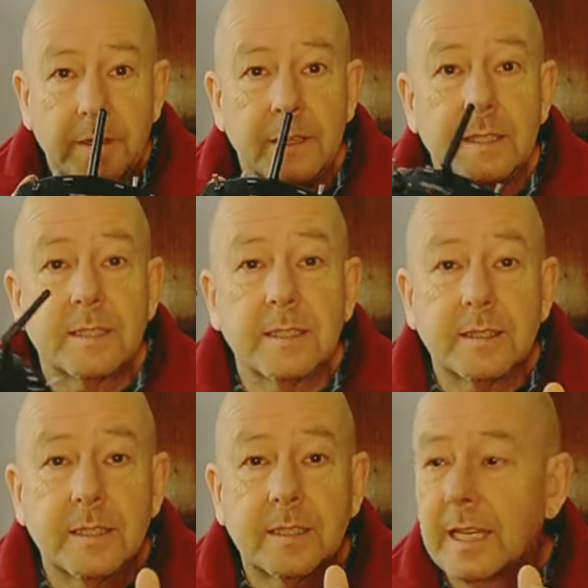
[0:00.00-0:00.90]
This
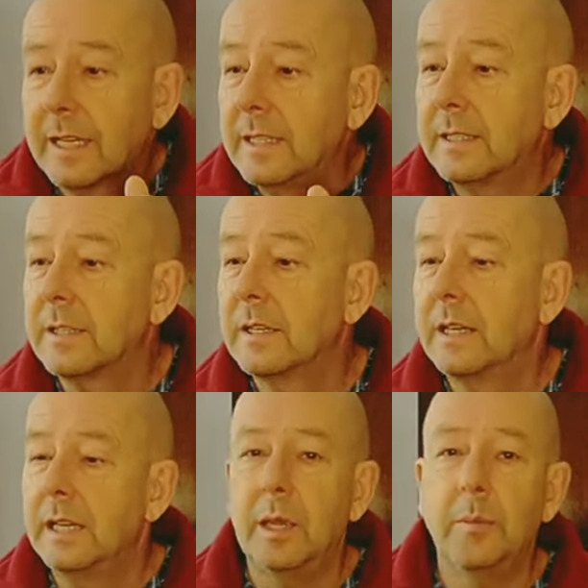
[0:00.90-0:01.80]
is the second
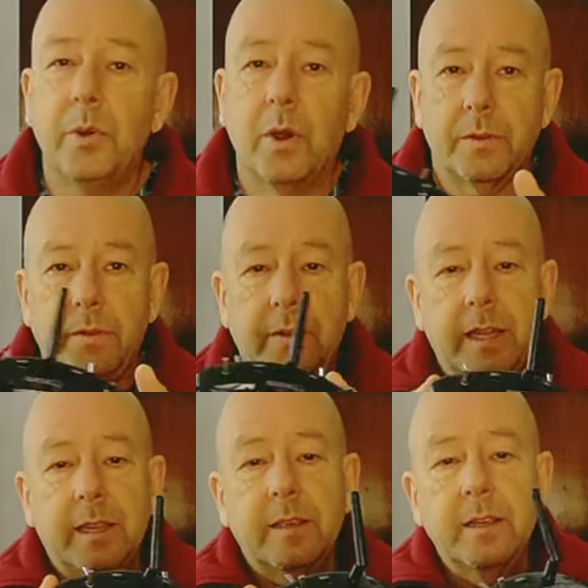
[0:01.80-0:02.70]
important
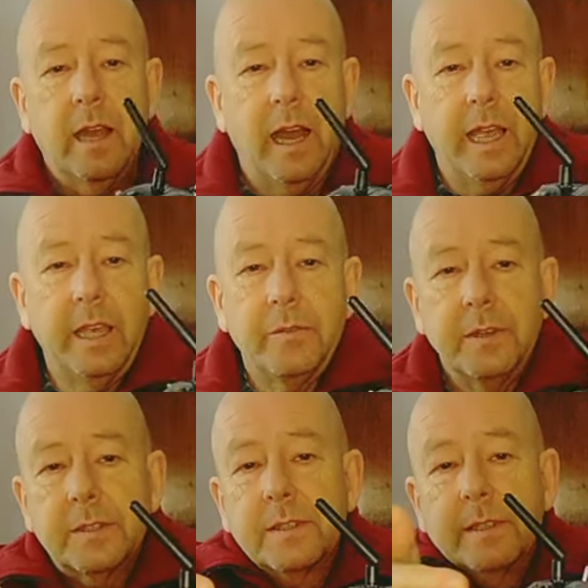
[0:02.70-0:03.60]
thing. I have it.